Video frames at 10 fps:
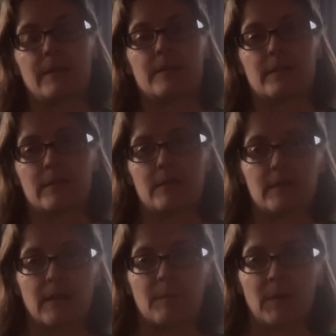it's a
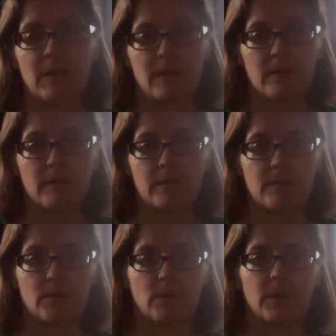zombie
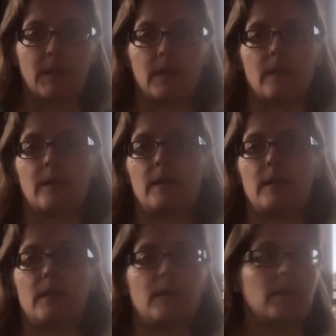story,
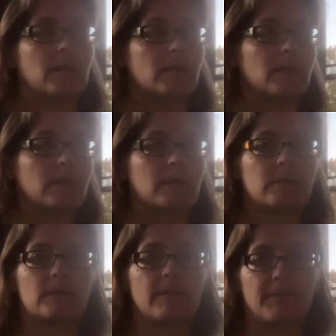the
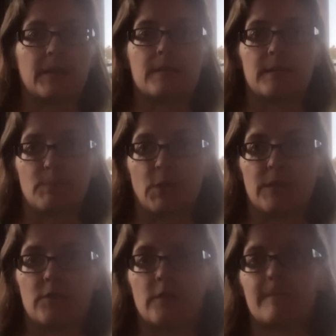fence is
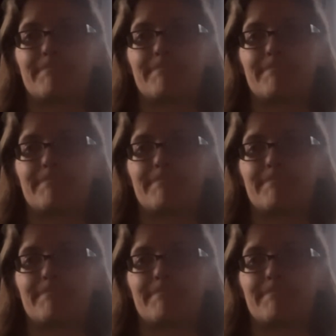breached.